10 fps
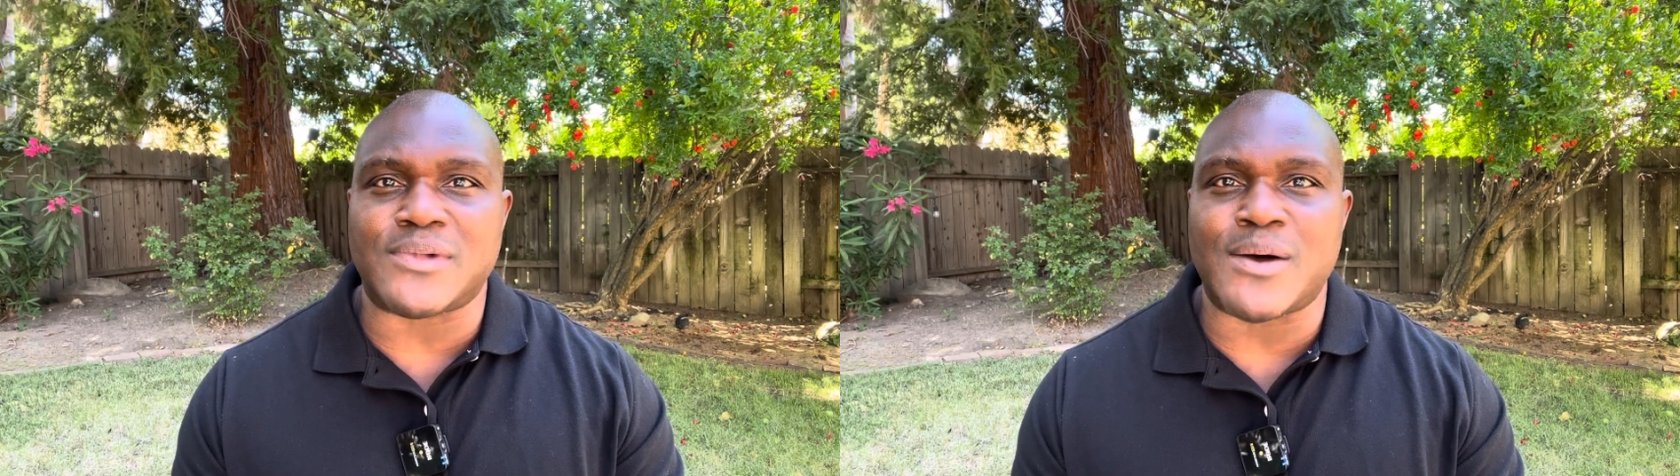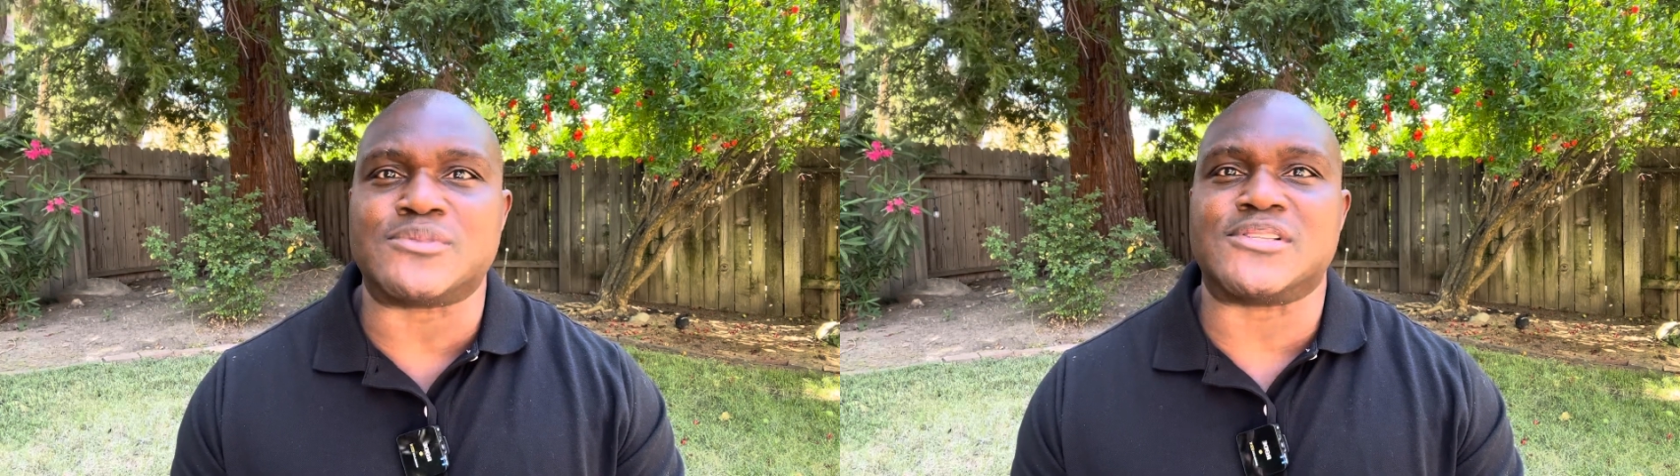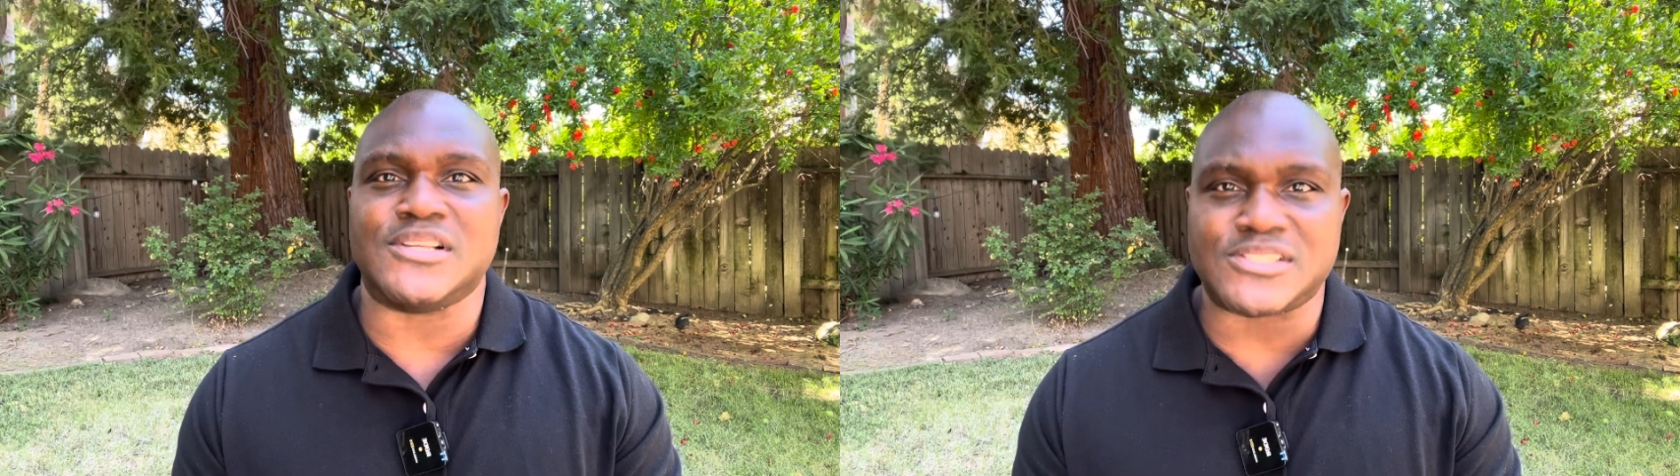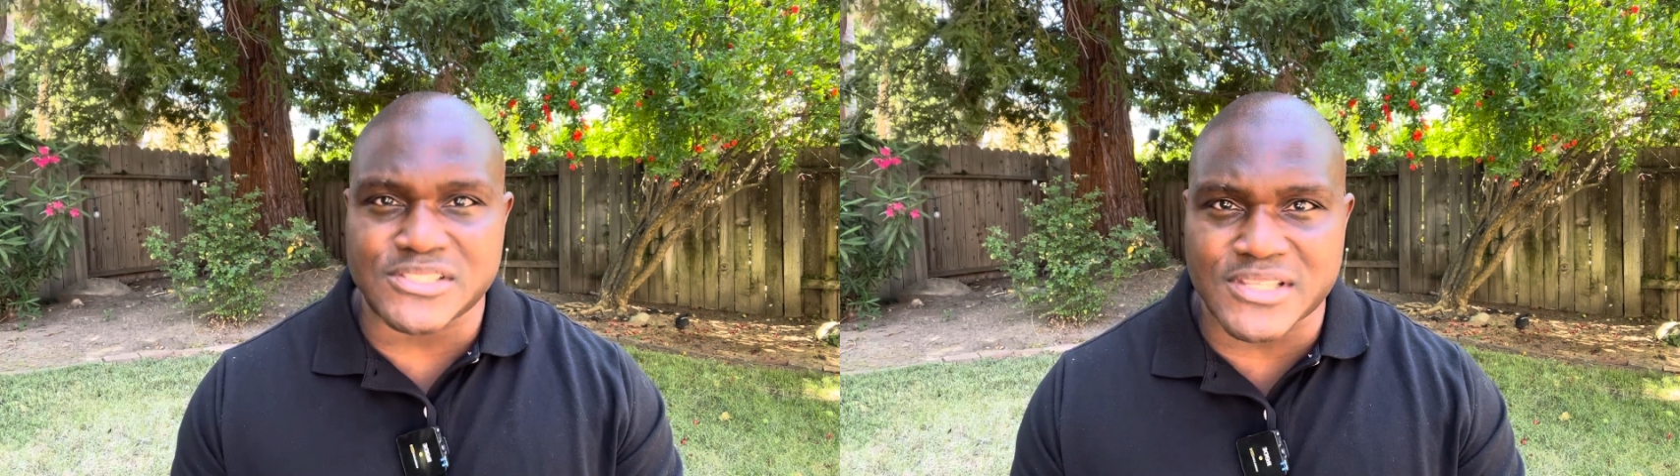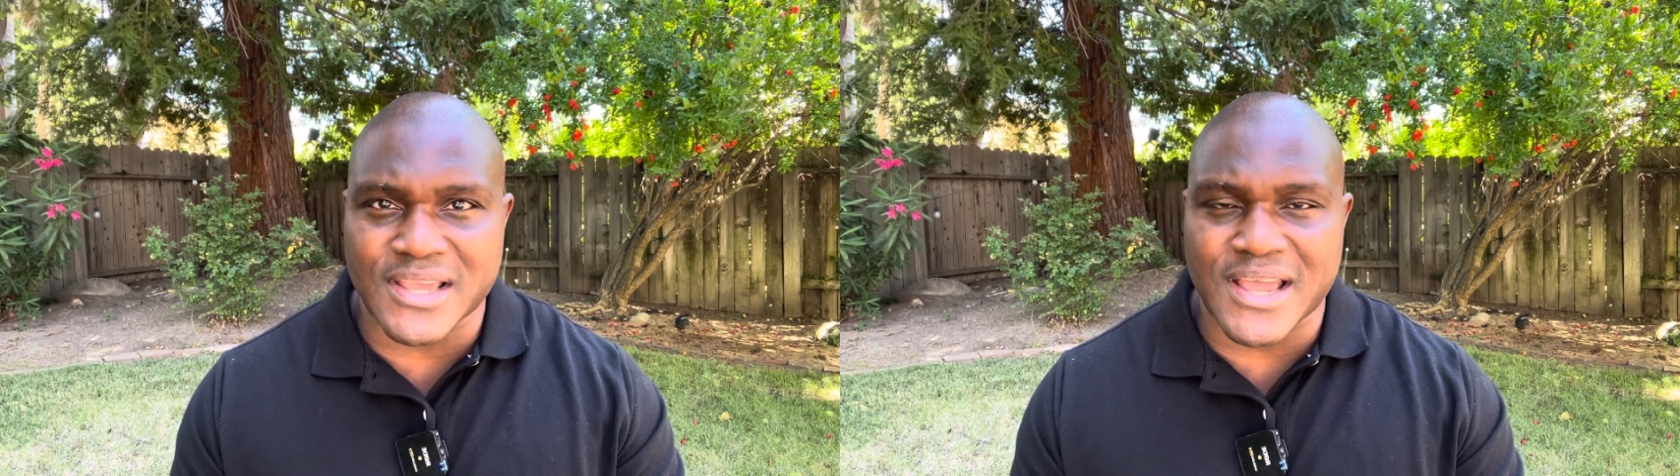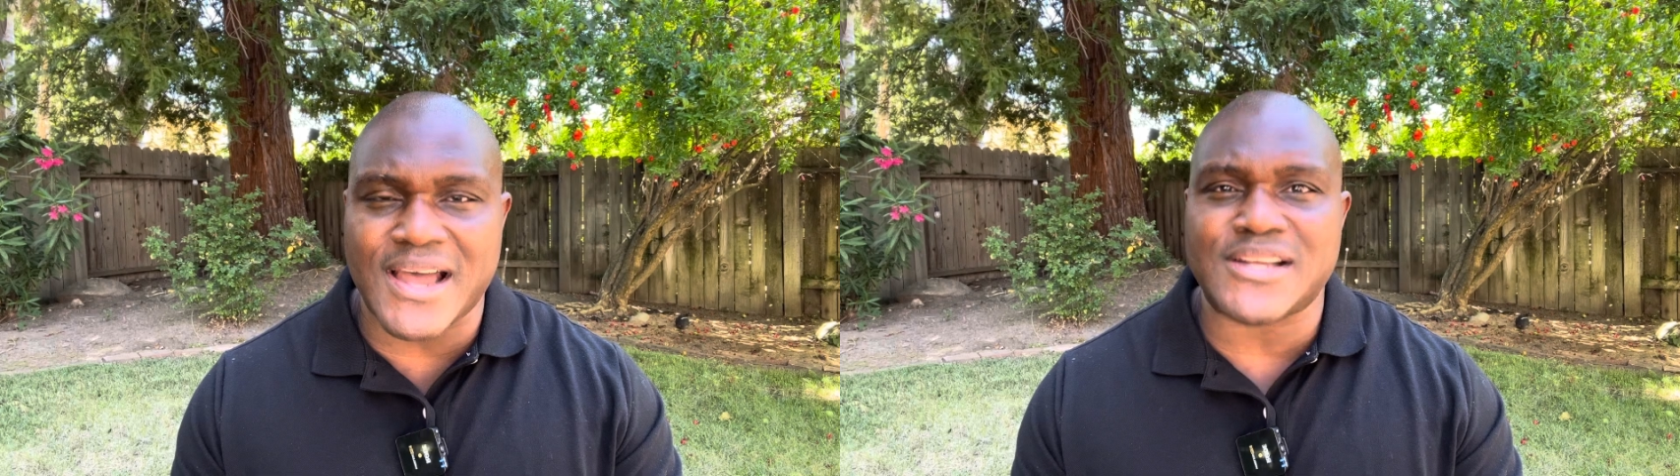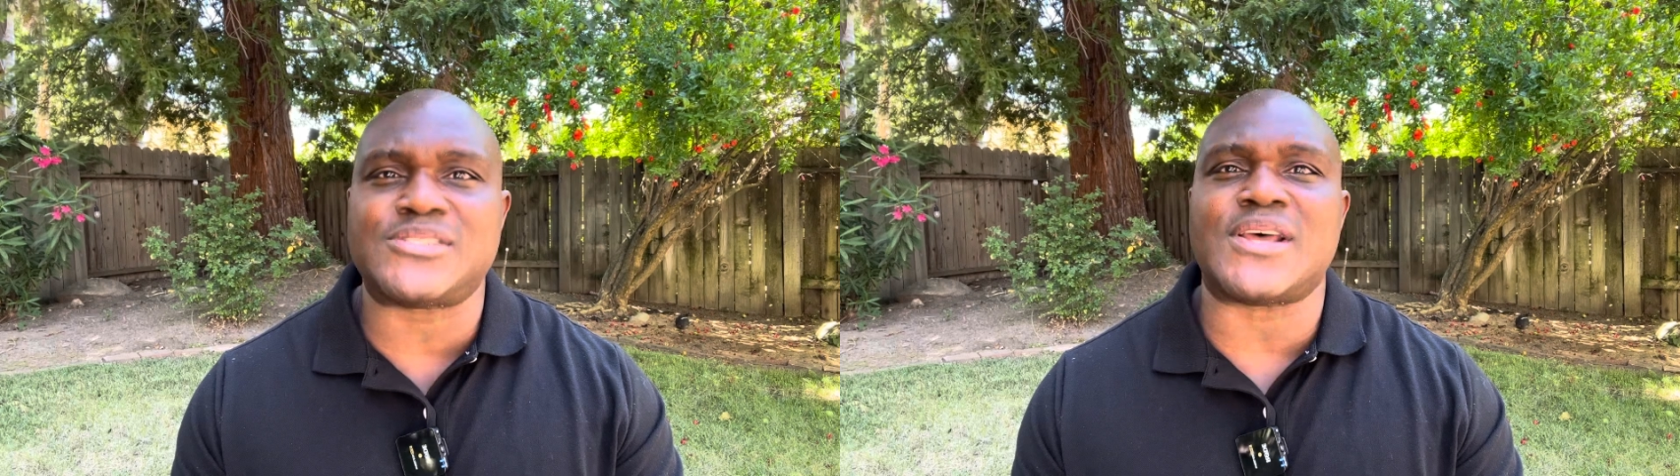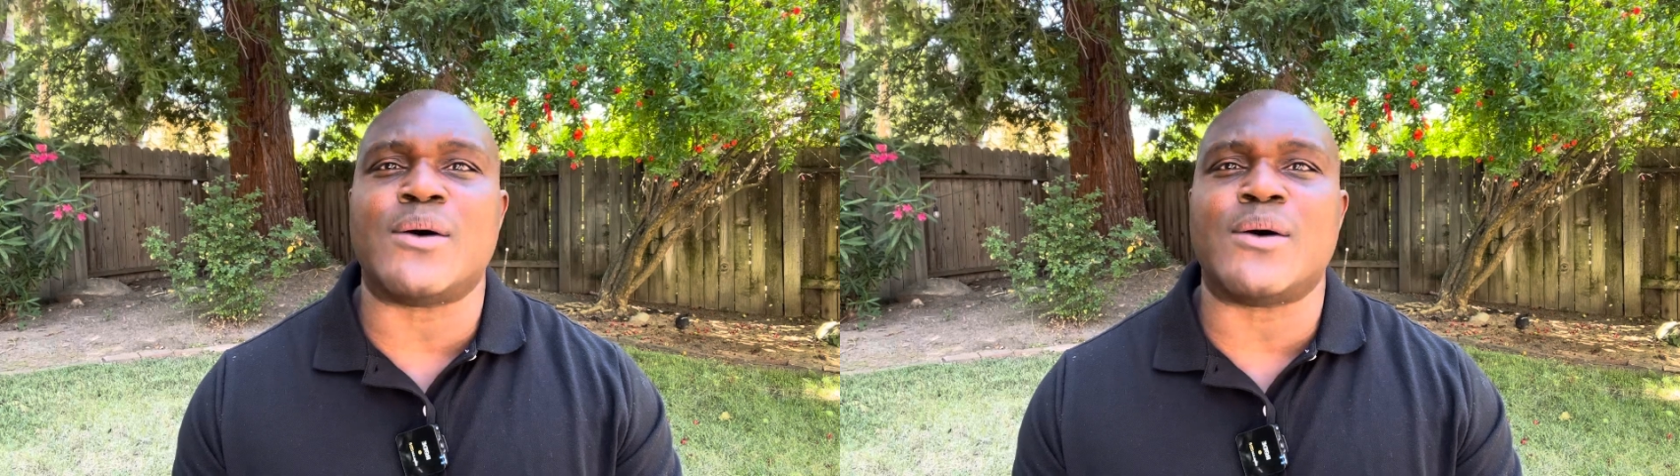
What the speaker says: I was listening to the guys.